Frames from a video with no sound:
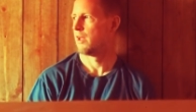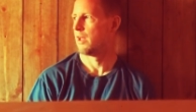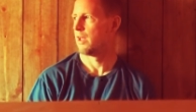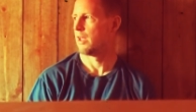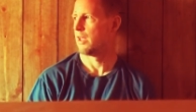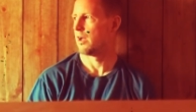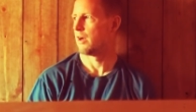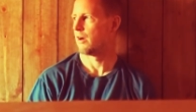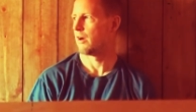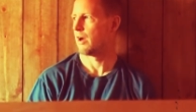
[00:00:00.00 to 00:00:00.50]

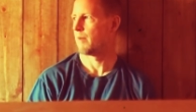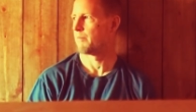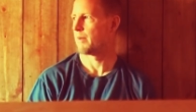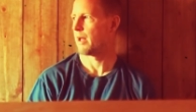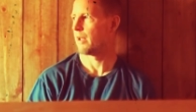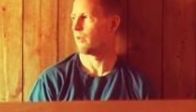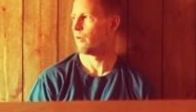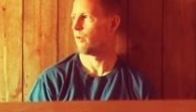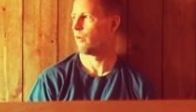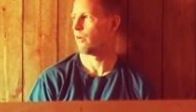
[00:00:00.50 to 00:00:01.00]
You know, I'm
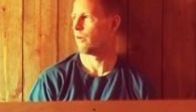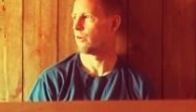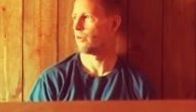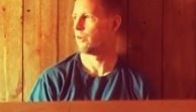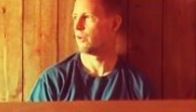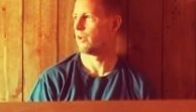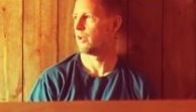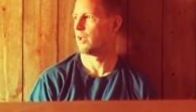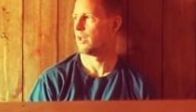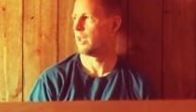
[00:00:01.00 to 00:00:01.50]
not loyal
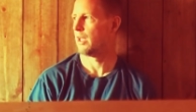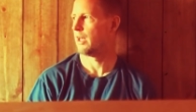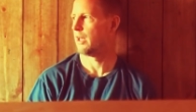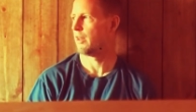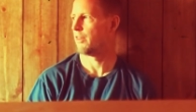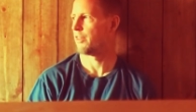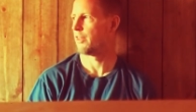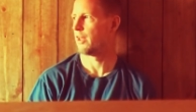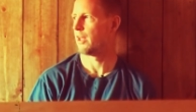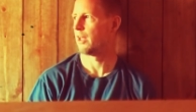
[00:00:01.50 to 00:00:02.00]
to
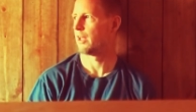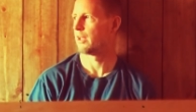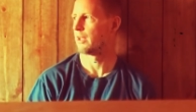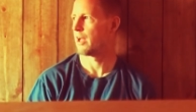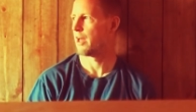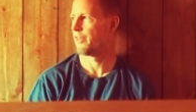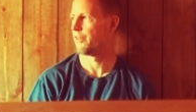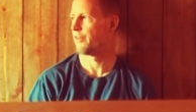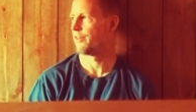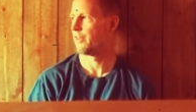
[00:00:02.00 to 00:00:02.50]
anything
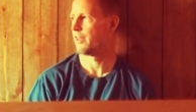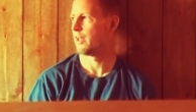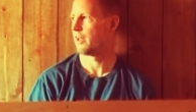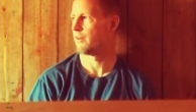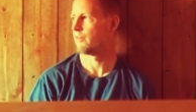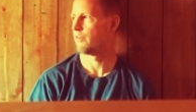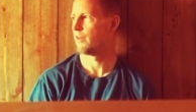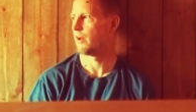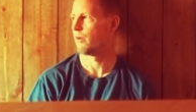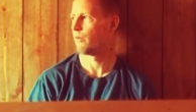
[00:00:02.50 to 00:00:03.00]
other
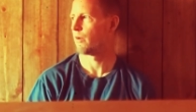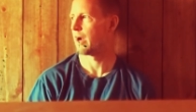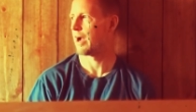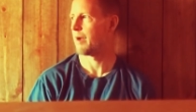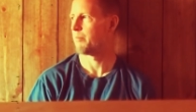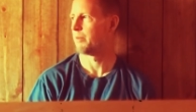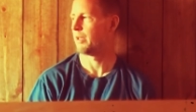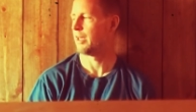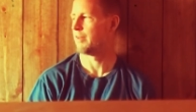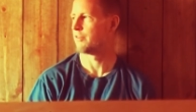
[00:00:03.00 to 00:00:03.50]
than, you know, what I
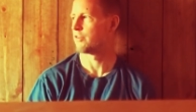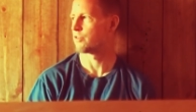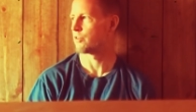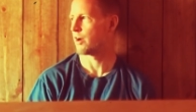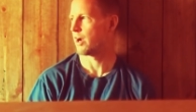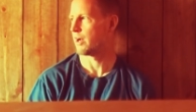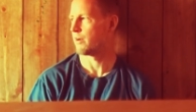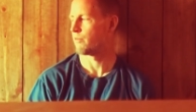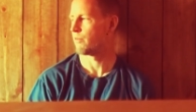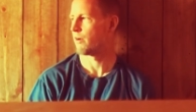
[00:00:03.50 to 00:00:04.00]
believe is
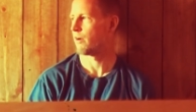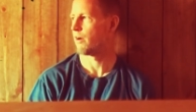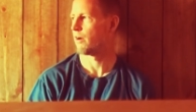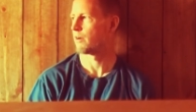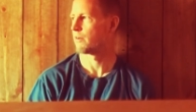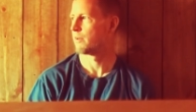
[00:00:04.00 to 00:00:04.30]
right and wrong.